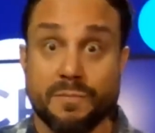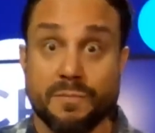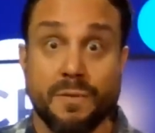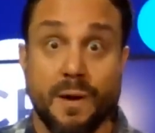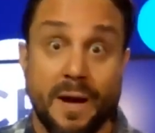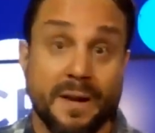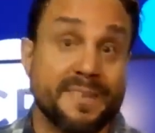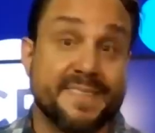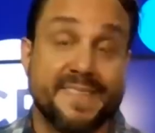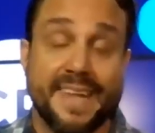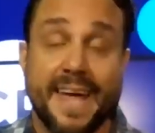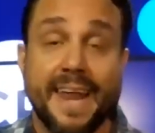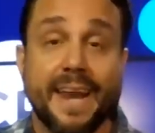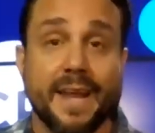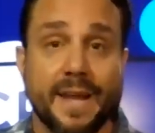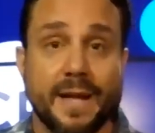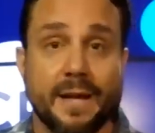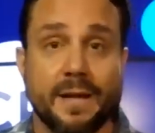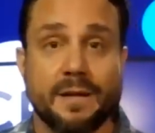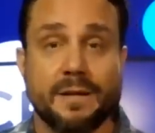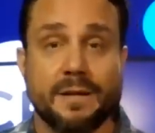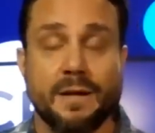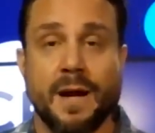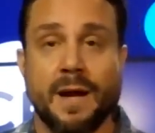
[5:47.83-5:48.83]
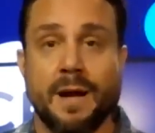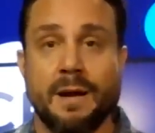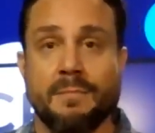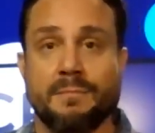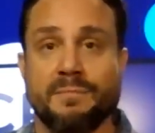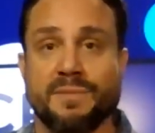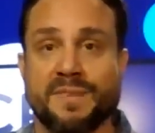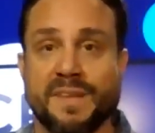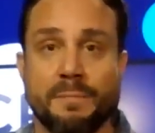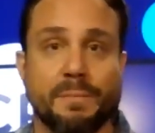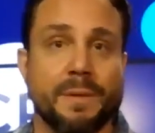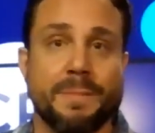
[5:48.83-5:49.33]
unsettling,
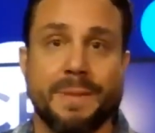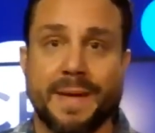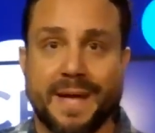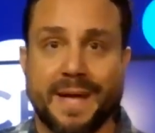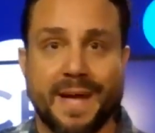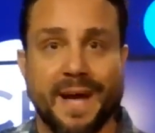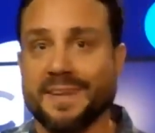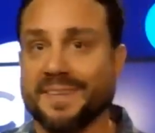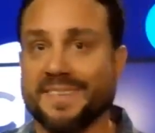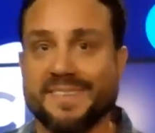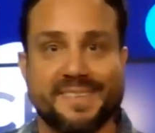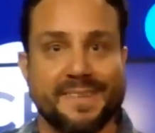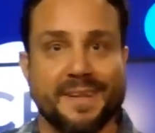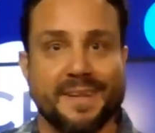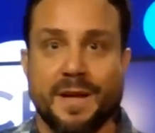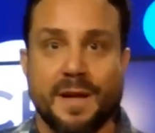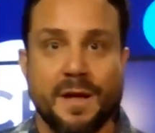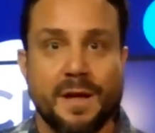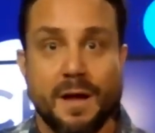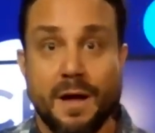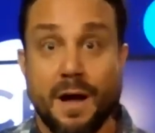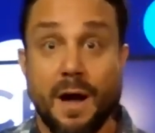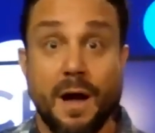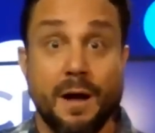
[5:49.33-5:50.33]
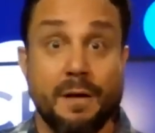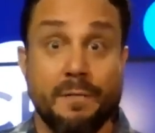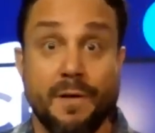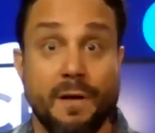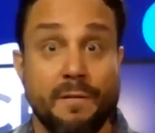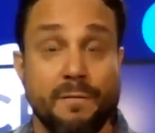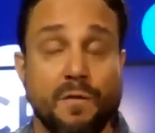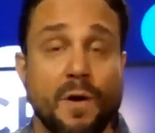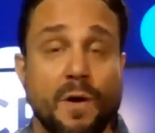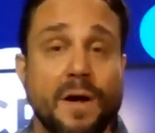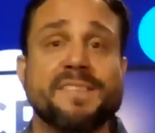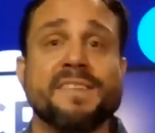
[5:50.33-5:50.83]
simply because
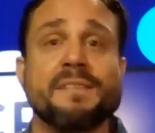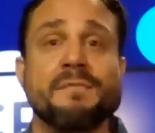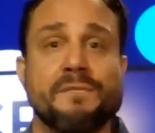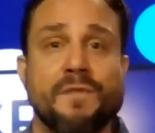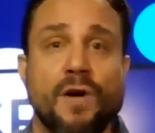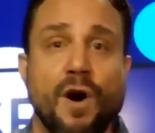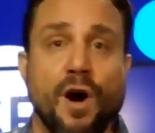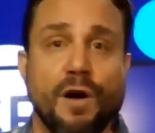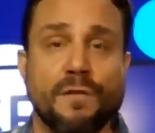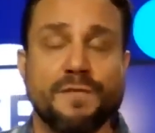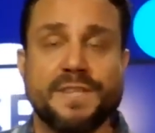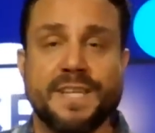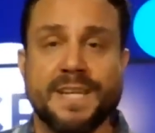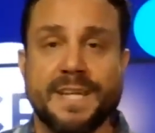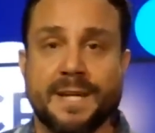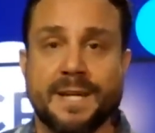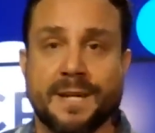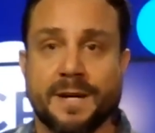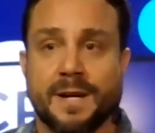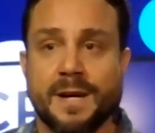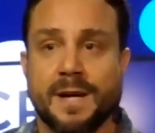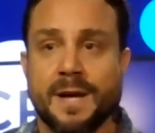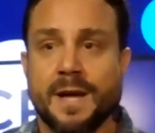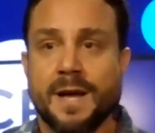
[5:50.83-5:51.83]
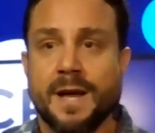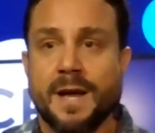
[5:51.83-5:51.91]
of what's involved here.